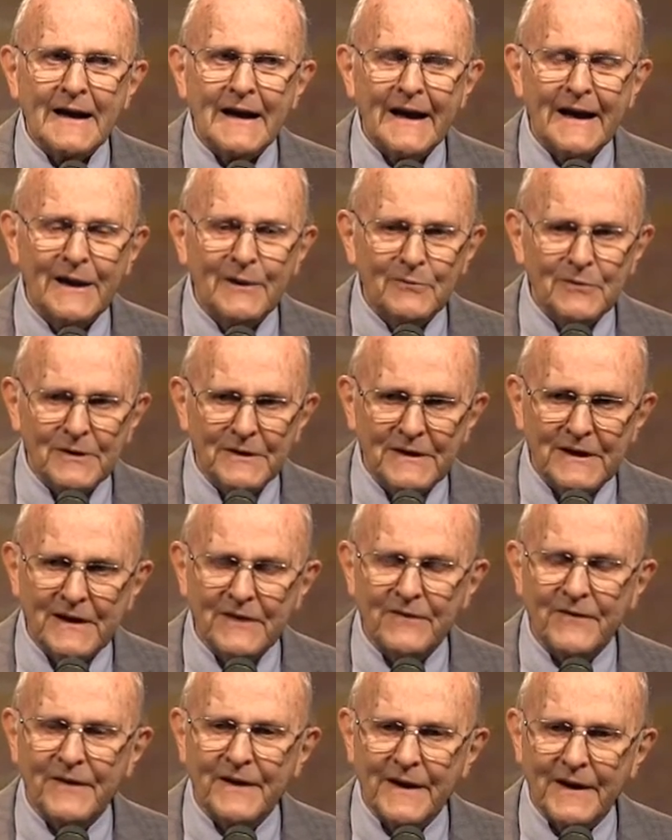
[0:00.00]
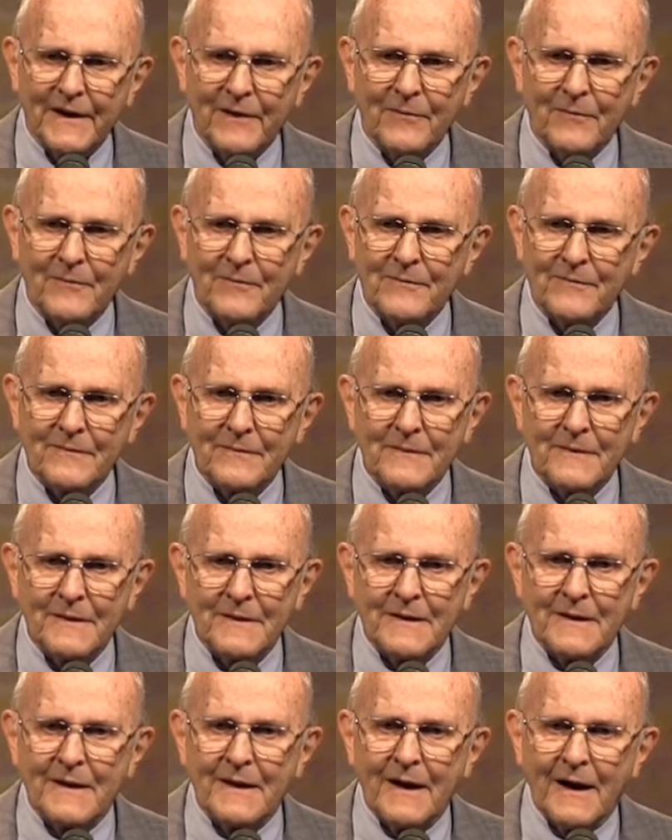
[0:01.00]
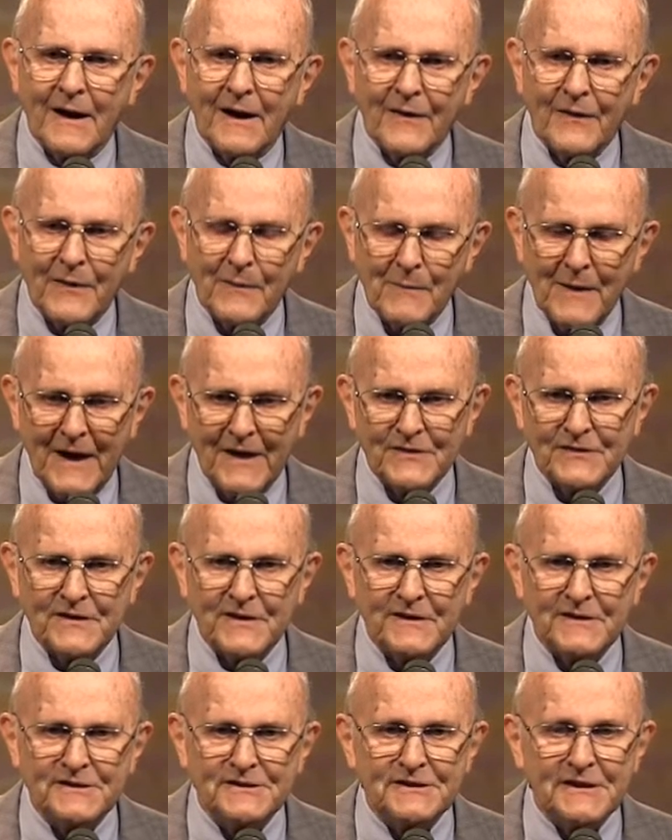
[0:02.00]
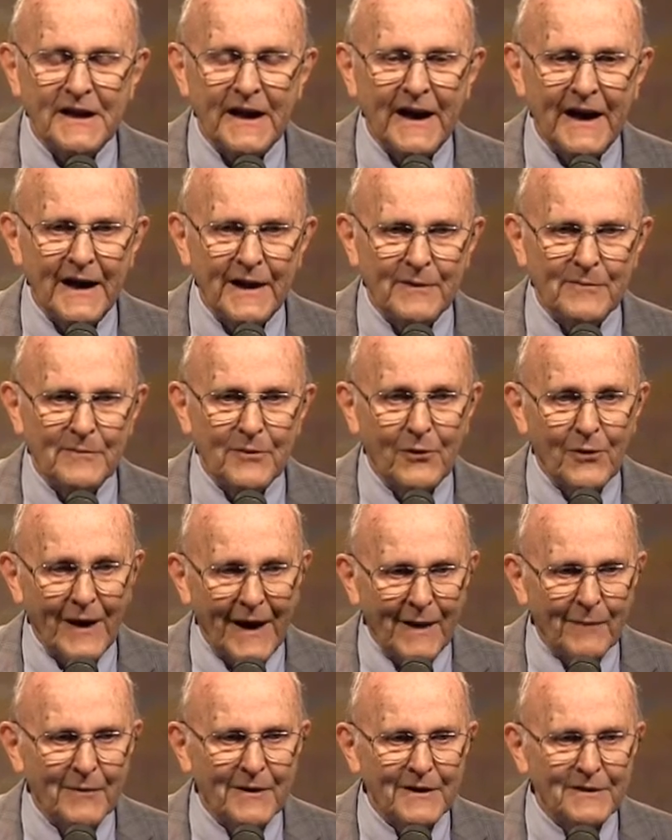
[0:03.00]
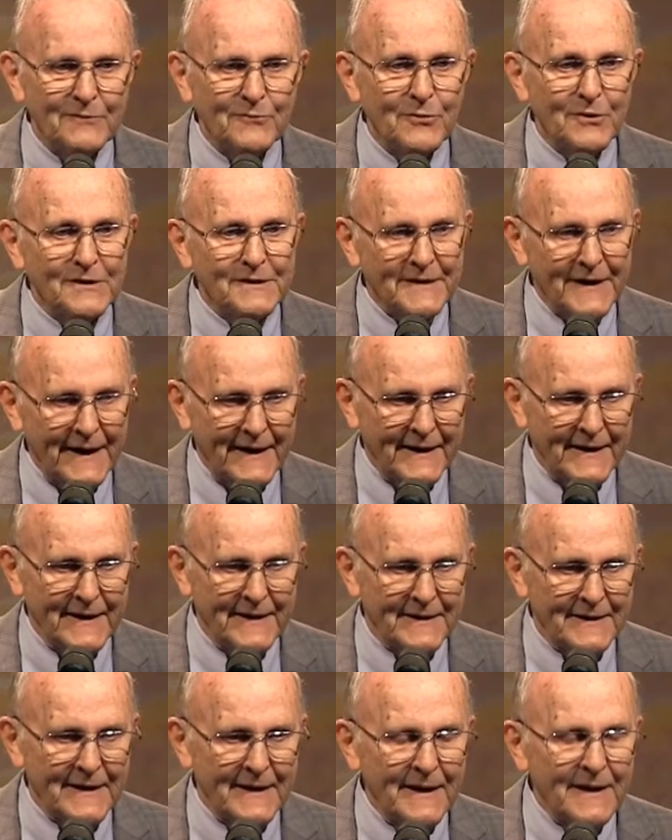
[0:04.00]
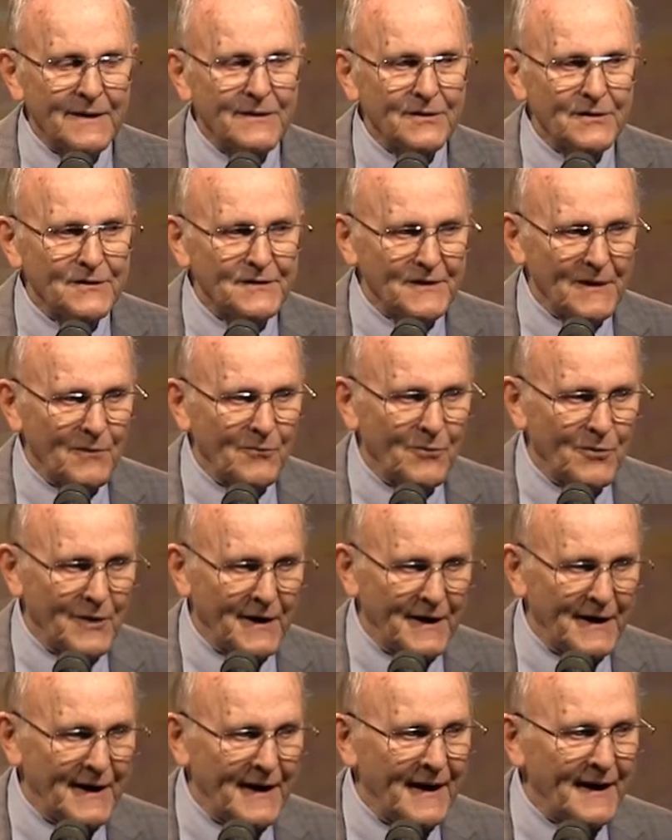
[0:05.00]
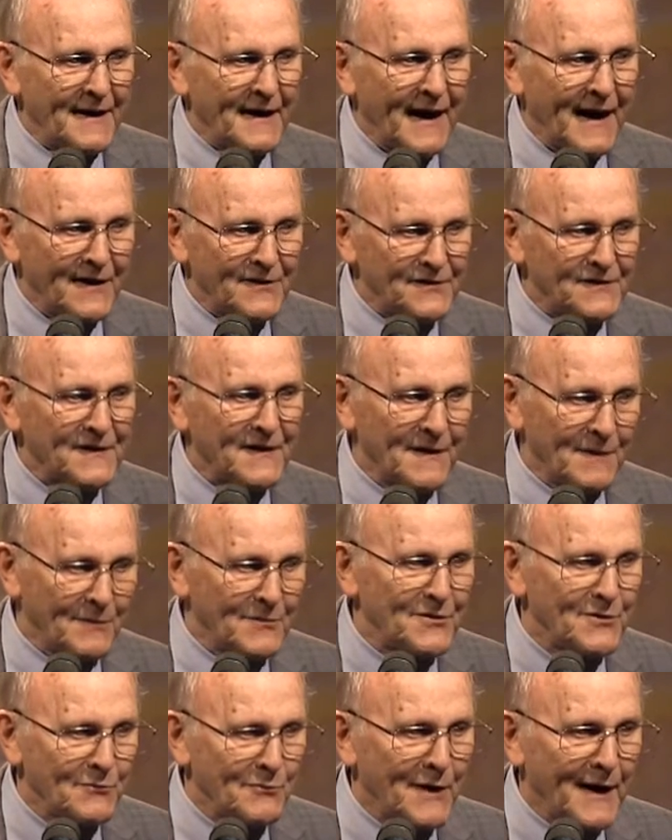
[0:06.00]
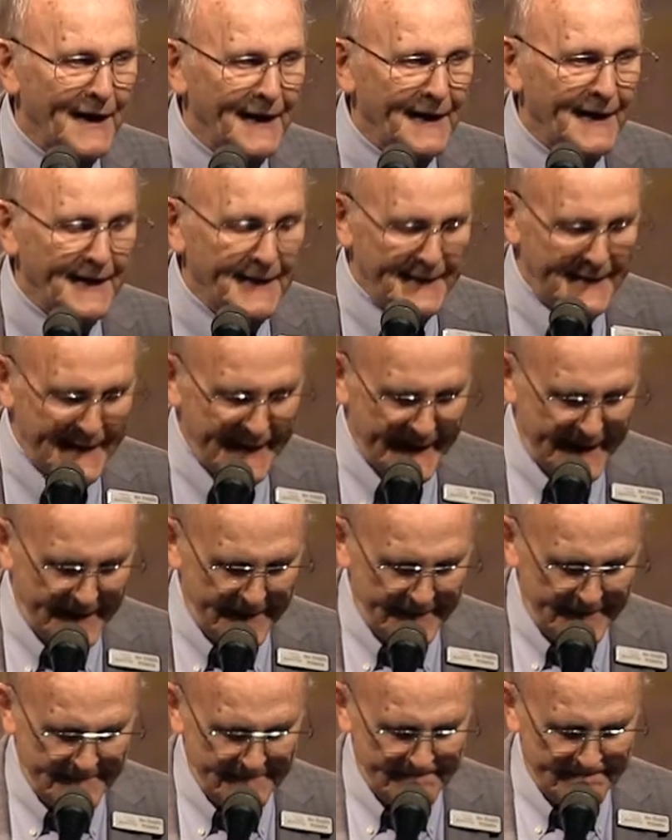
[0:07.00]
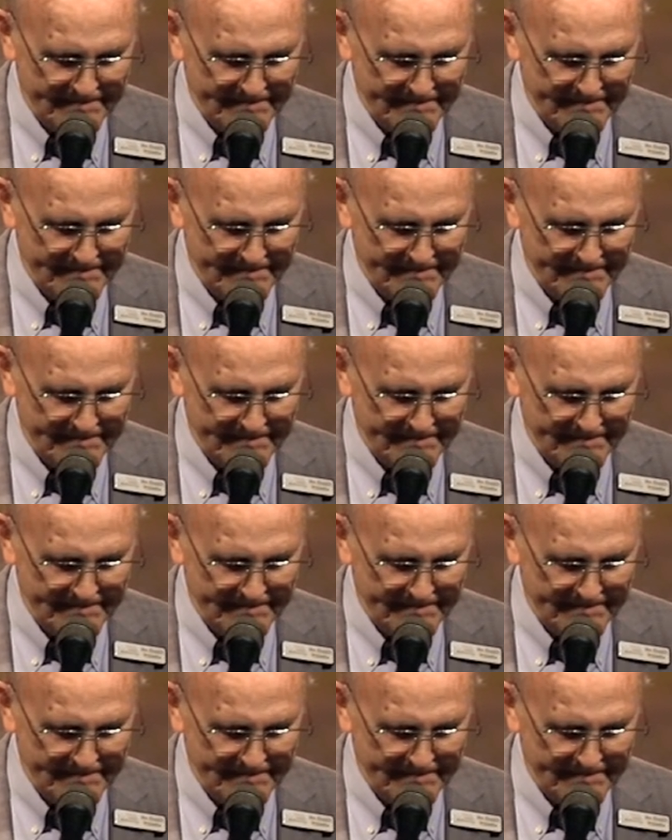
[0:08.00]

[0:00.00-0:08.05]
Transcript: he would give him the message, and Muhammad would take it to someone and ask them to write it down.